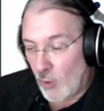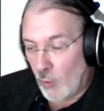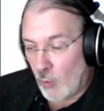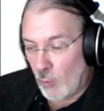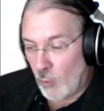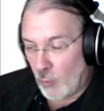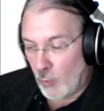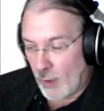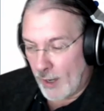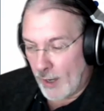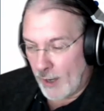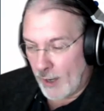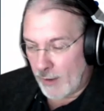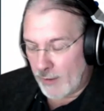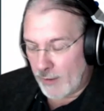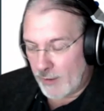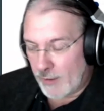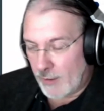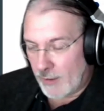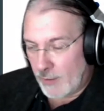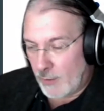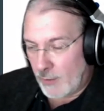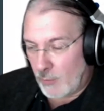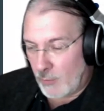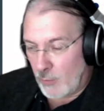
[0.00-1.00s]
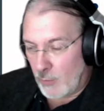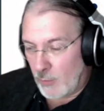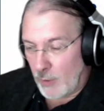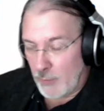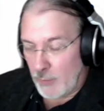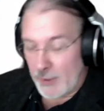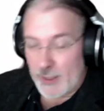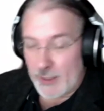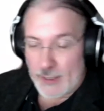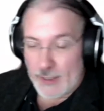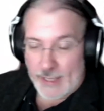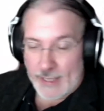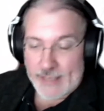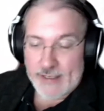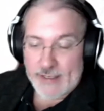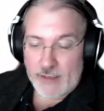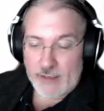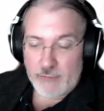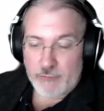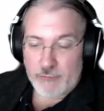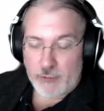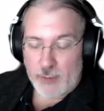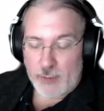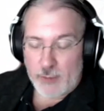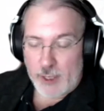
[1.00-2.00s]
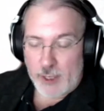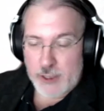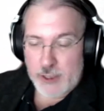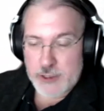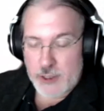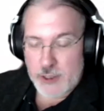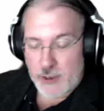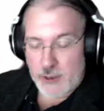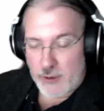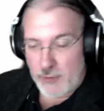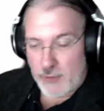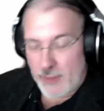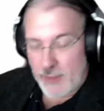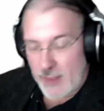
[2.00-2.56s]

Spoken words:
where we collect information